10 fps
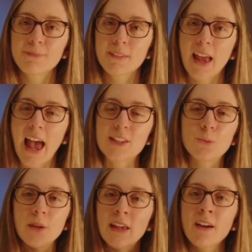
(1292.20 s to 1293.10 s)
As
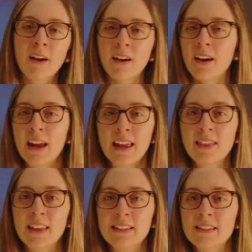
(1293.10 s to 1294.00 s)
we are in
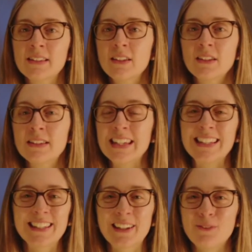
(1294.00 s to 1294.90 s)
this
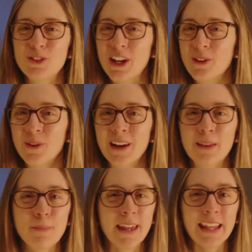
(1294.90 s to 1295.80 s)
season of January, the
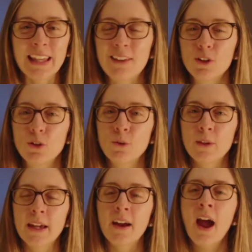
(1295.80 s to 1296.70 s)
beginning of a new
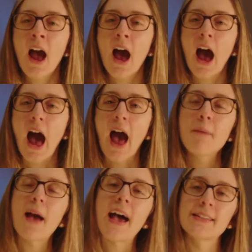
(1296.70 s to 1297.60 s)
year,
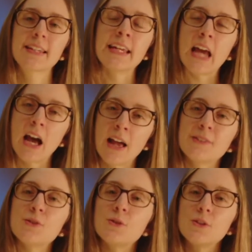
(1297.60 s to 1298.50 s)
I'm asking
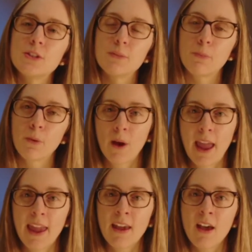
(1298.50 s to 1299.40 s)
us to
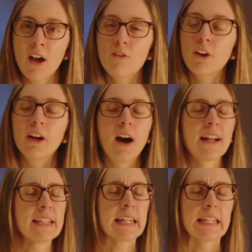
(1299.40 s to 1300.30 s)
pray for
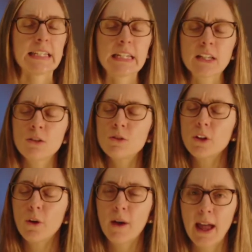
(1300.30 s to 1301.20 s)
God to continue to
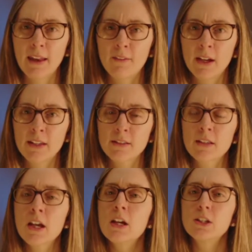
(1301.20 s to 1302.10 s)
go ahead of us,
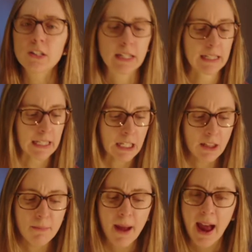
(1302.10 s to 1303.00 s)
to clear
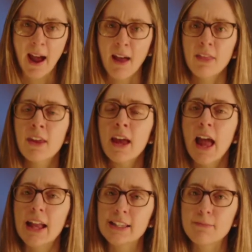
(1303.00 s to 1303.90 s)
the path,
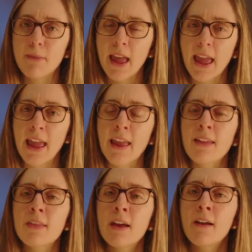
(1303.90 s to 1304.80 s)
and to pave
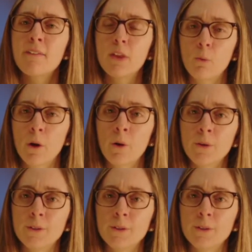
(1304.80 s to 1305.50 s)
the road.